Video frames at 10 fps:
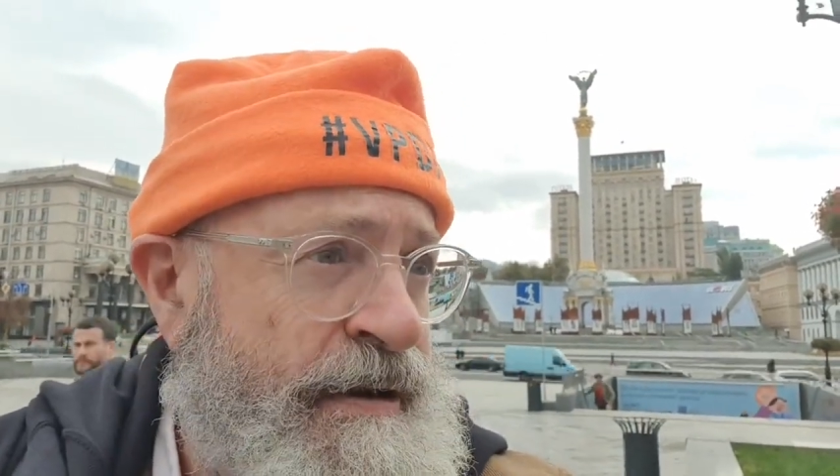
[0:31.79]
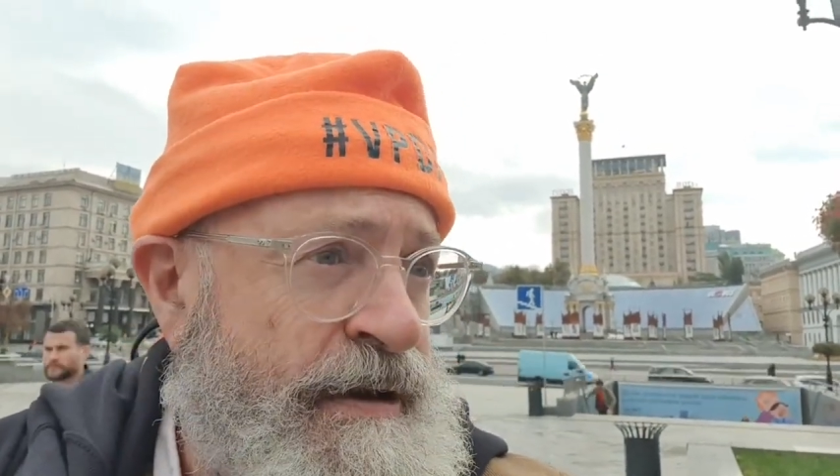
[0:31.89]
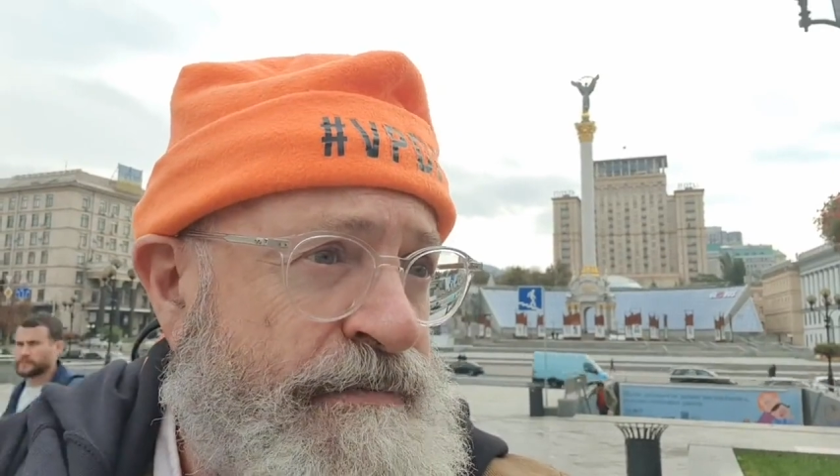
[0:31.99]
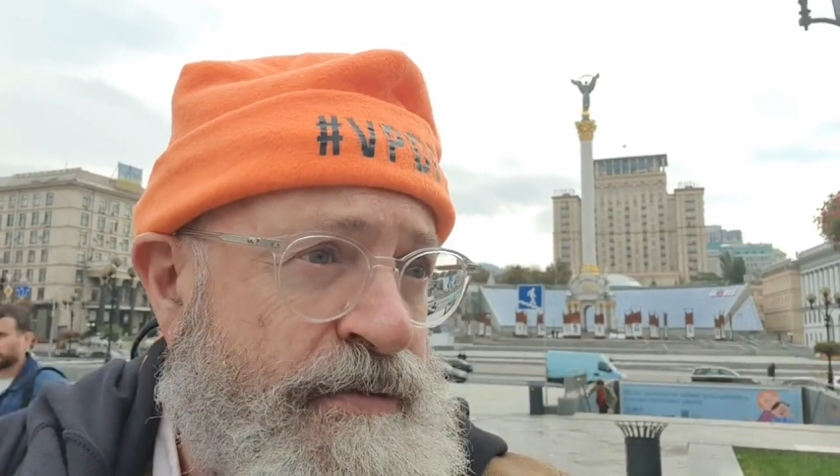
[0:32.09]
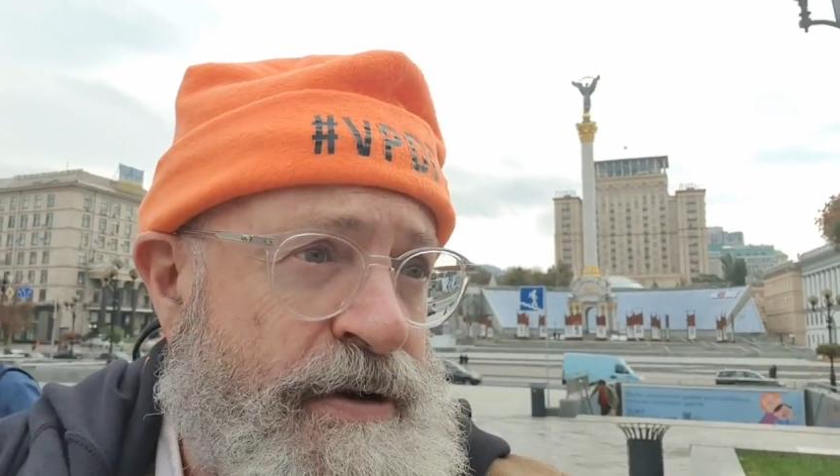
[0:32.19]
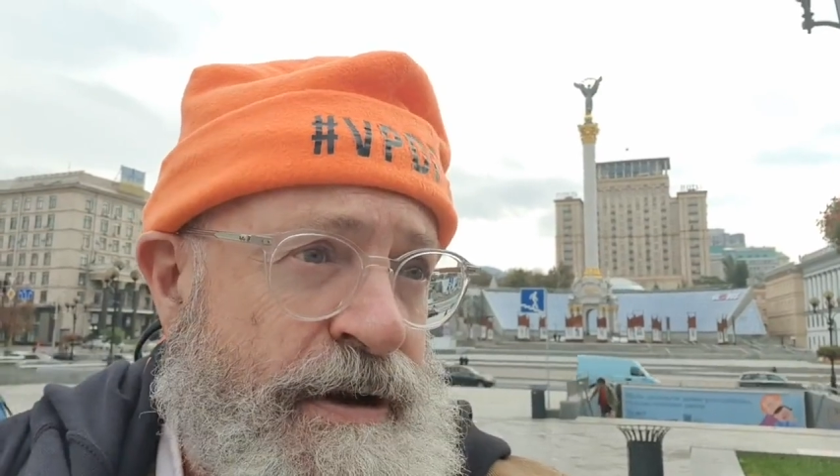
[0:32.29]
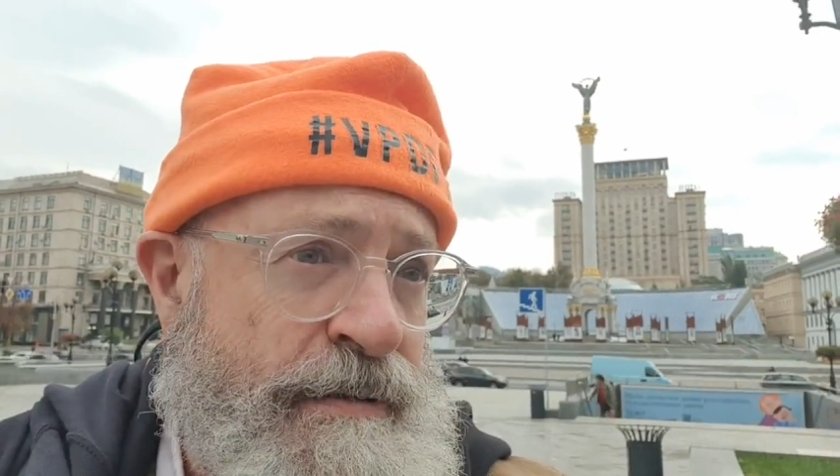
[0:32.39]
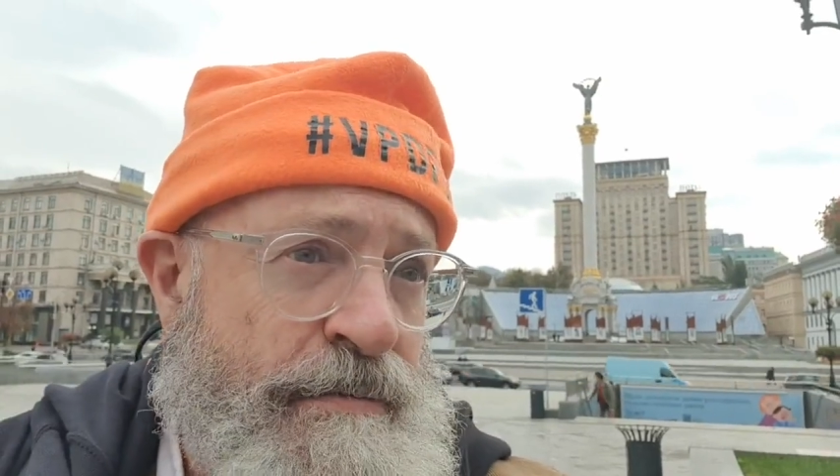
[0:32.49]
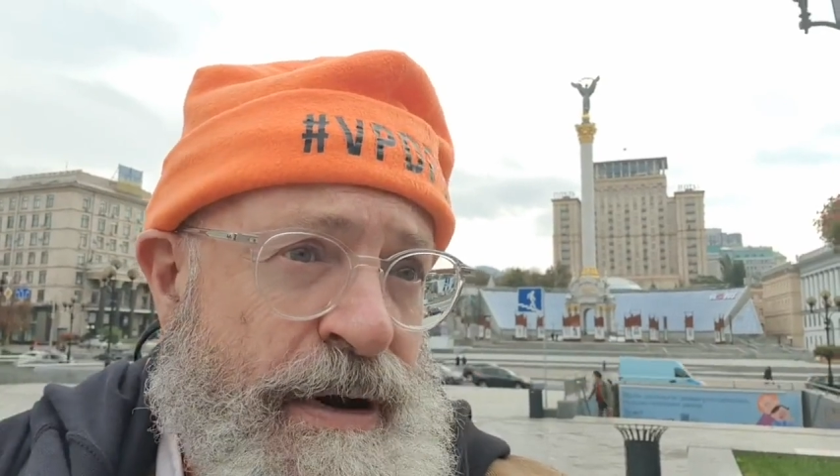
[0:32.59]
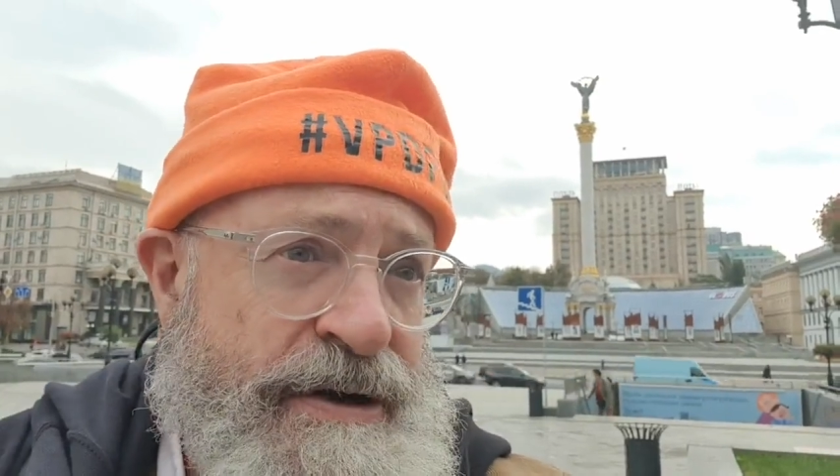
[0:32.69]

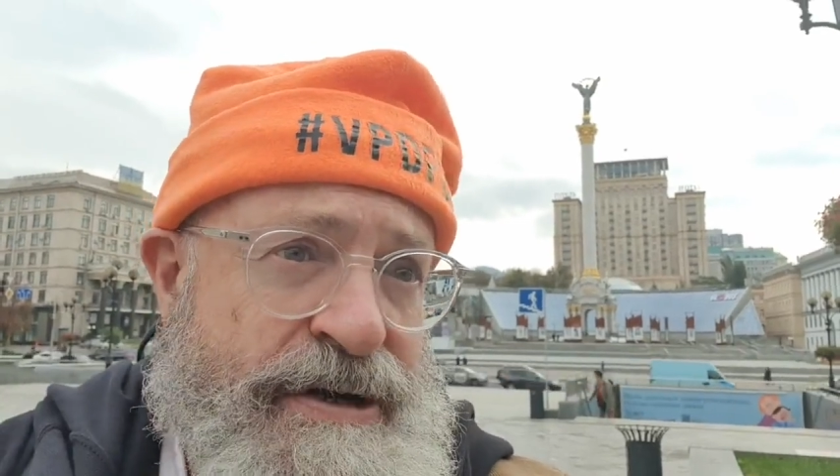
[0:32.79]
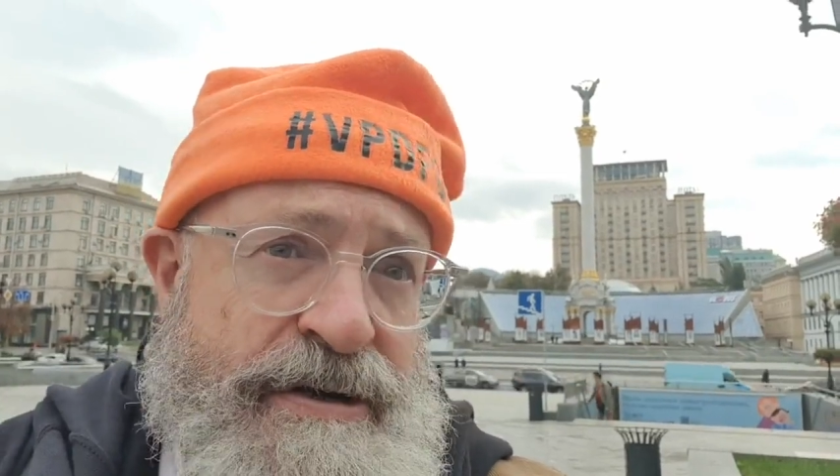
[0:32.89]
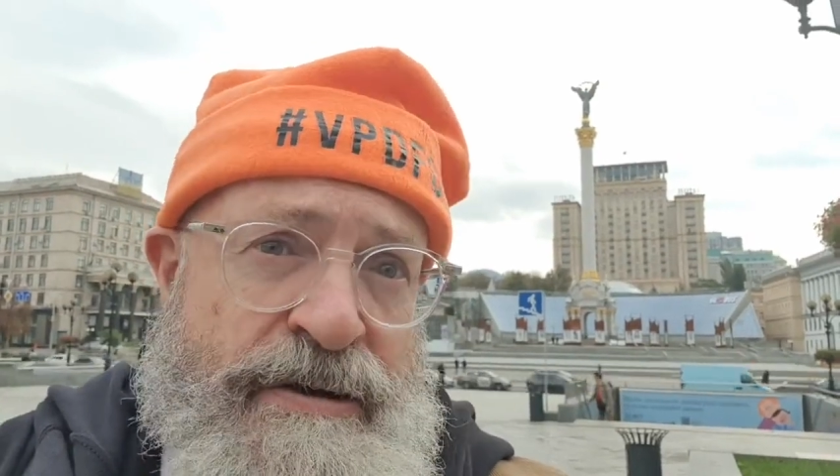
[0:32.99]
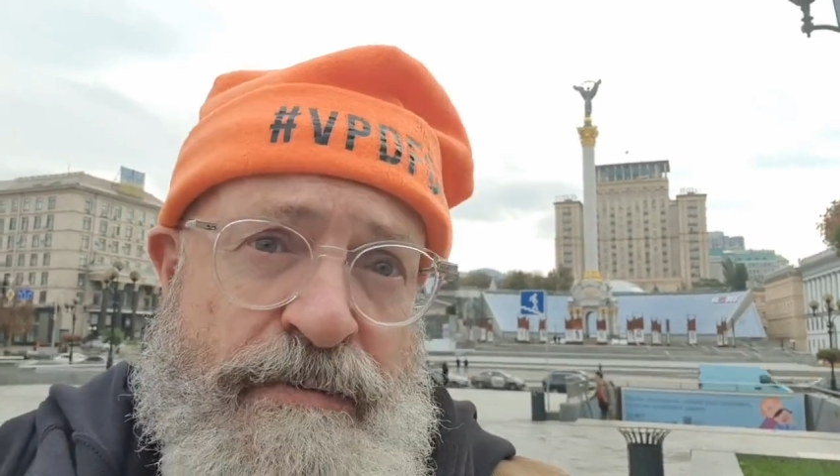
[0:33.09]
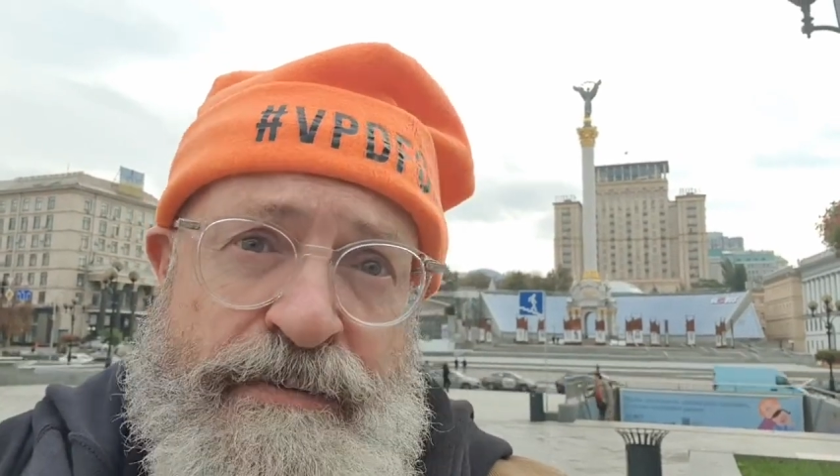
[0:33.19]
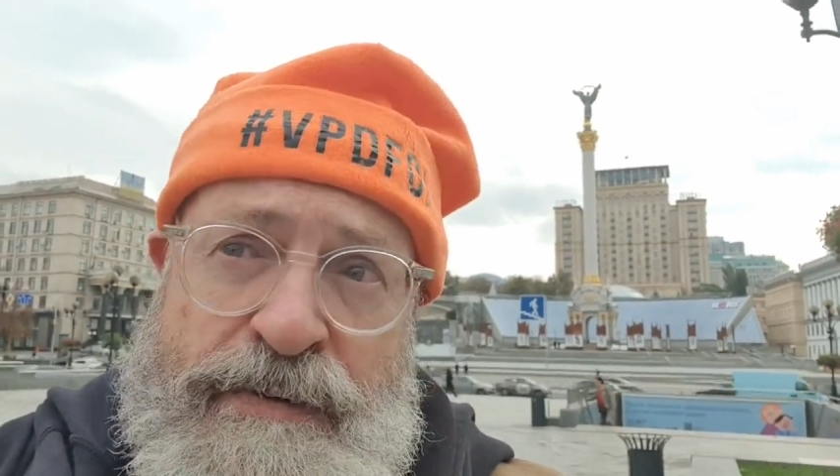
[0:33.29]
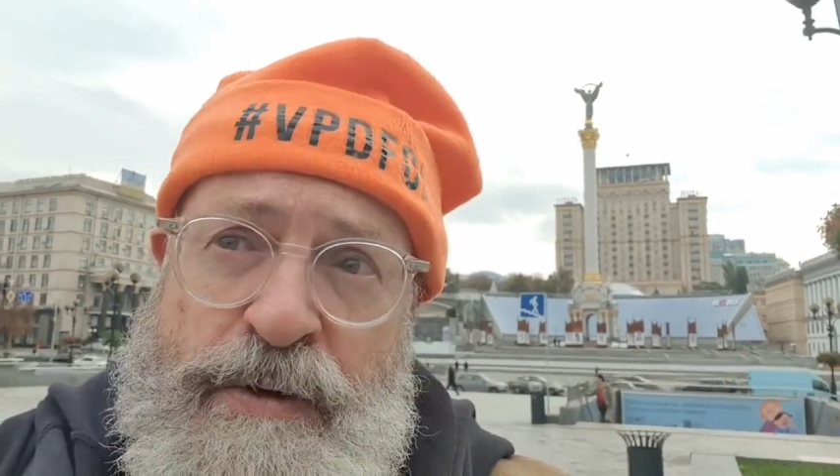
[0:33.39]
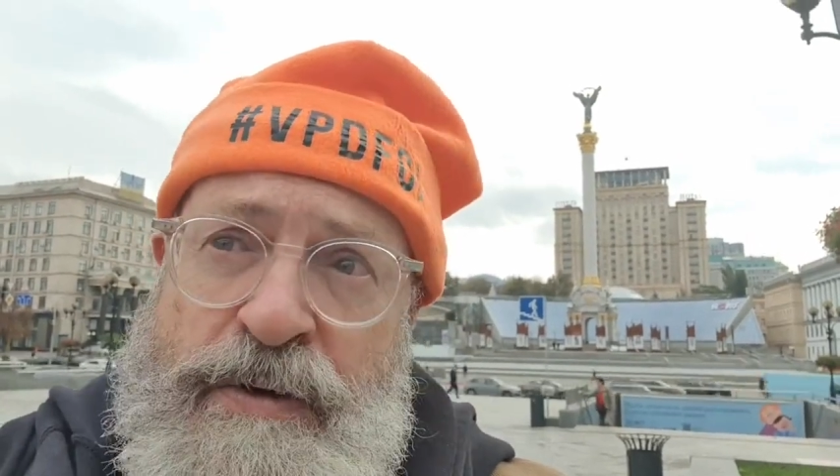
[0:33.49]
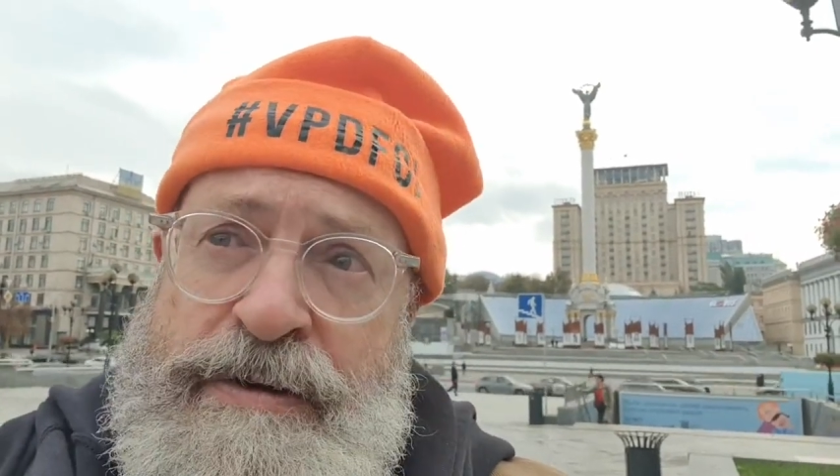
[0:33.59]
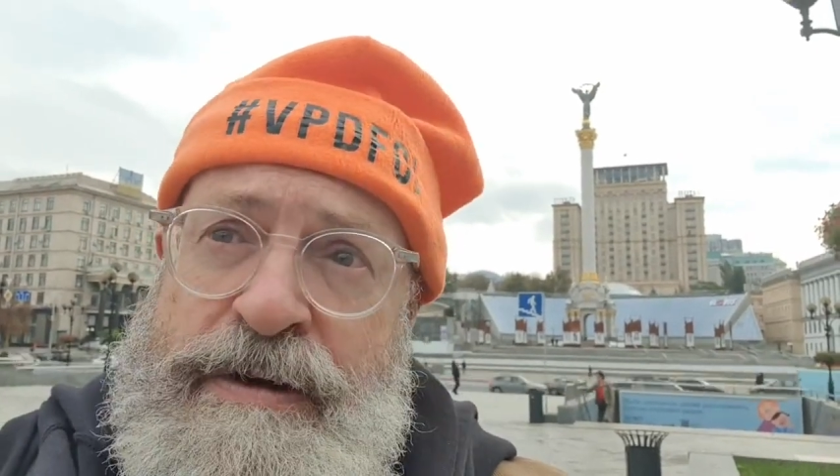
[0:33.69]
delivering medicine and
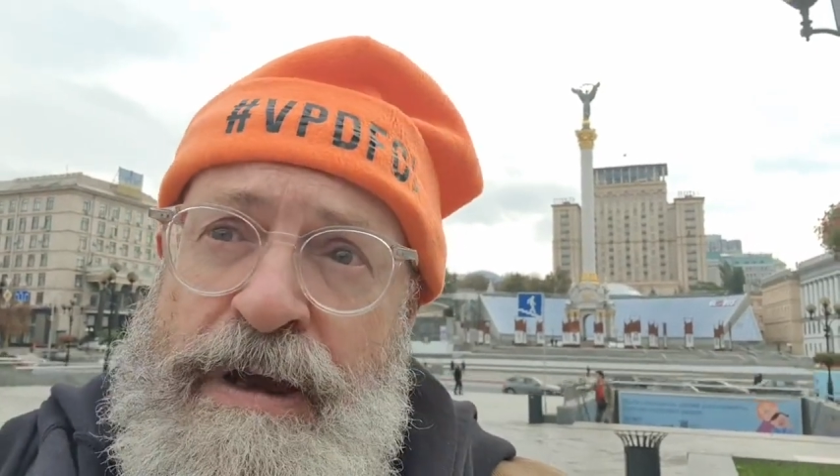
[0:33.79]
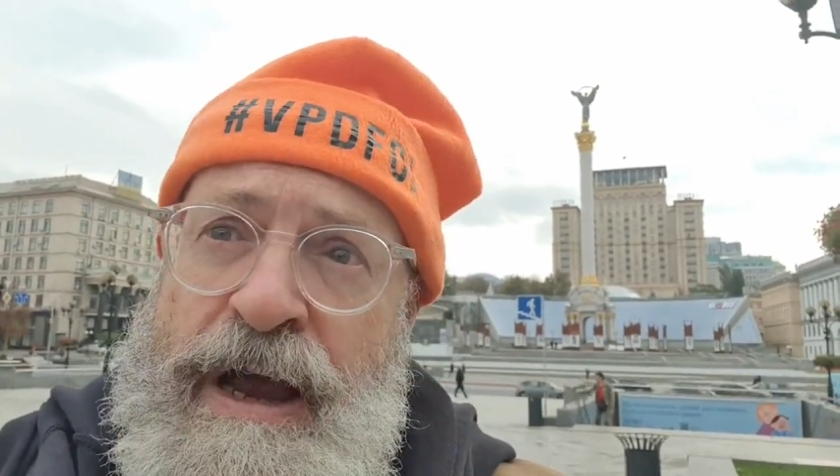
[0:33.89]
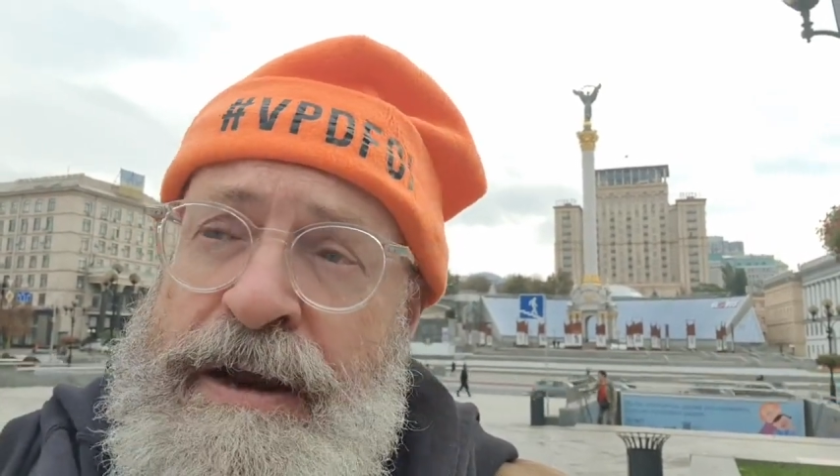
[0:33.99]
food